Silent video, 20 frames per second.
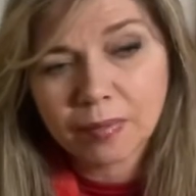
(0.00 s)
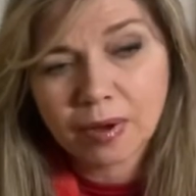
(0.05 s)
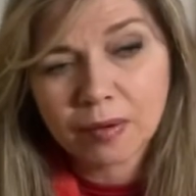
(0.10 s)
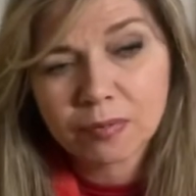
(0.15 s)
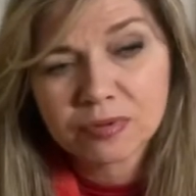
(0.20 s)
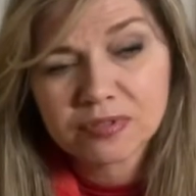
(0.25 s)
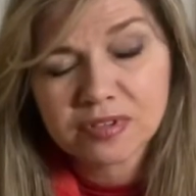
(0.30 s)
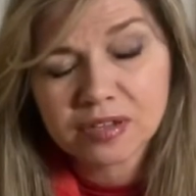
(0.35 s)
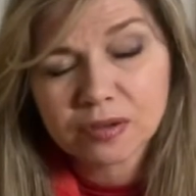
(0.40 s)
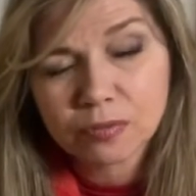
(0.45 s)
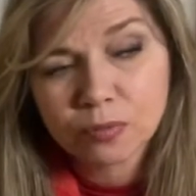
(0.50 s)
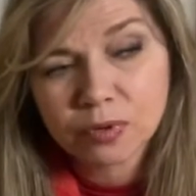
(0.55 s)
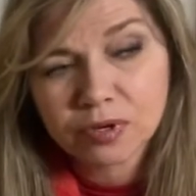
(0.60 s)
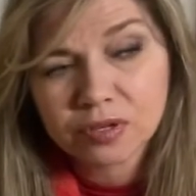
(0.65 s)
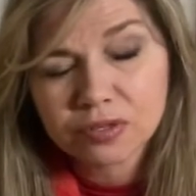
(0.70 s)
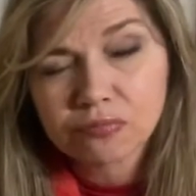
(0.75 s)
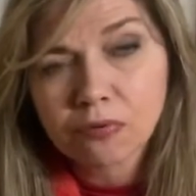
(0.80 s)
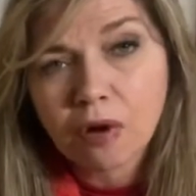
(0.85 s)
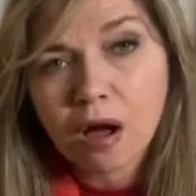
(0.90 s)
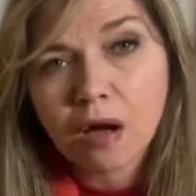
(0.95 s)
I was like, what
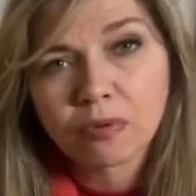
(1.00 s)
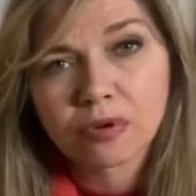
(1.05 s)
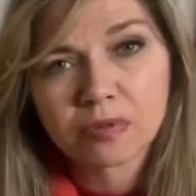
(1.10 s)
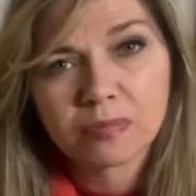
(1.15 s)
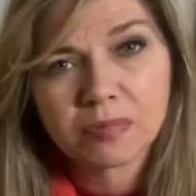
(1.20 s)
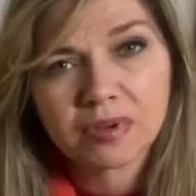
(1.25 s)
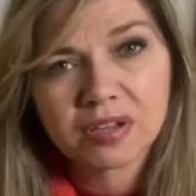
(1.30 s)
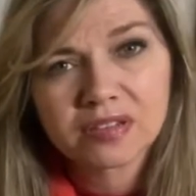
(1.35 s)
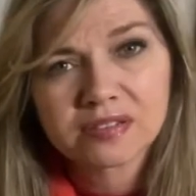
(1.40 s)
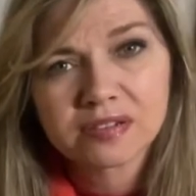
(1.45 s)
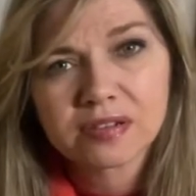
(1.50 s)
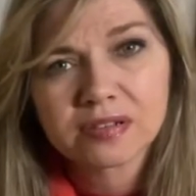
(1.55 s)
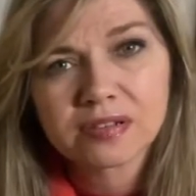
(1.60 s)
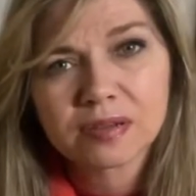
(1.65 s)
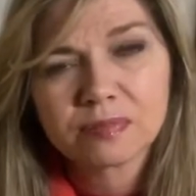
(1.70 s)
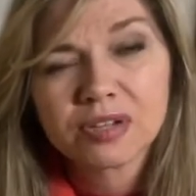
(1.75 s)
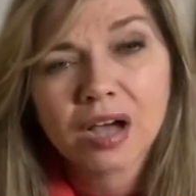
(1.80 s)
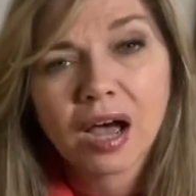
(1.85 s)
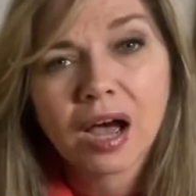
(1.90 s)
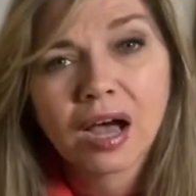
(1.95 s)
is wrong with me? Is it because
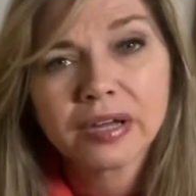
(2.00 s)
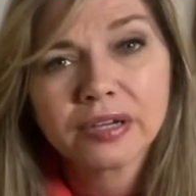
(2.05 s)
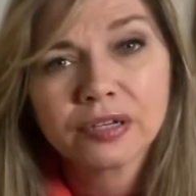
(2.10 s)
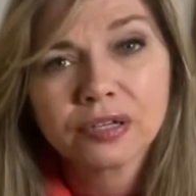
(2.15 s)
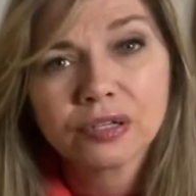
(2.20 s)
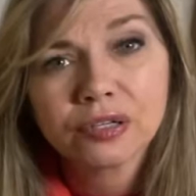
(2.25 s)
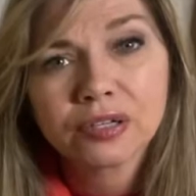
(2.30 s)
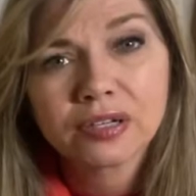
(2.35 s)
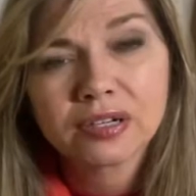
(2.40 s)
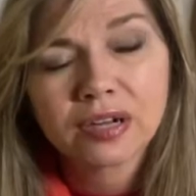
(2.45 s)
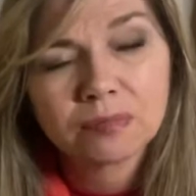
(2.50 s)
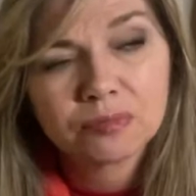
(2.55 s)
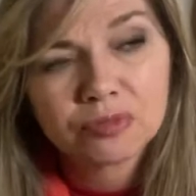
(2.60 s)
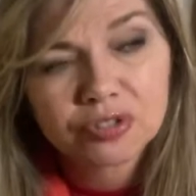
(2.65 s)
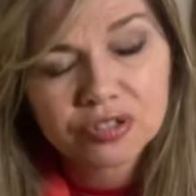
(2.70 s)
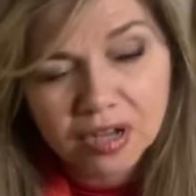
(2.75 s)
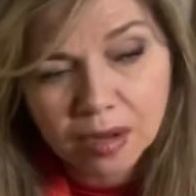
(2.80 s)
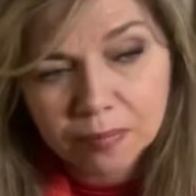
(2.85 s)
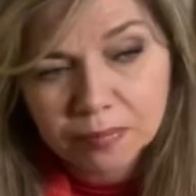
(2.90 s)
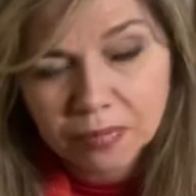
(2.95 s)
I'm tired and
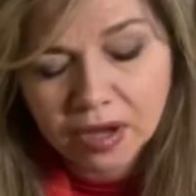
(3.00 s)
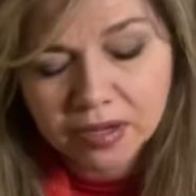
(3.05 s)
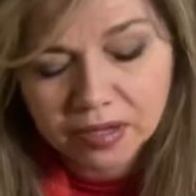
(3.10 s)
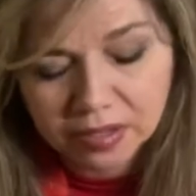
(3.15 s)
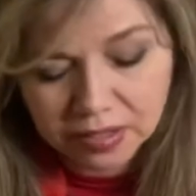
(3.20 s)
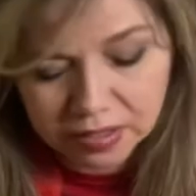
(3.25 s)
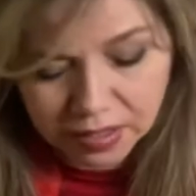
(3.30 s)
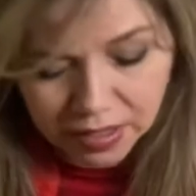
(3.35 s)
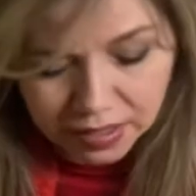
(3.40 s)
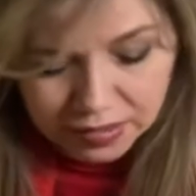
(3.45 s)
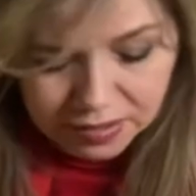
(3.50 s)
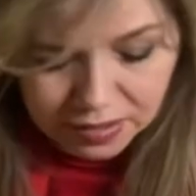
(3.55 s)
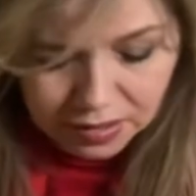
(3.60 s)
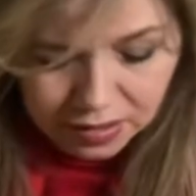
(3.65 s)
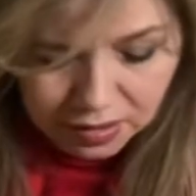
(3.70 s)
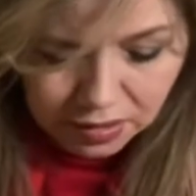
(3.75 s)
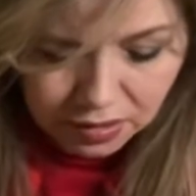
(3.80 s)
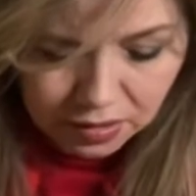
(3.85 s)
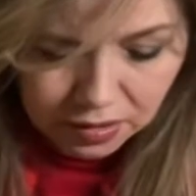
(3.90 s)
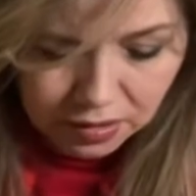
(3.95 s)
I'm not
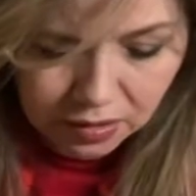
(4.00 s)
connecting?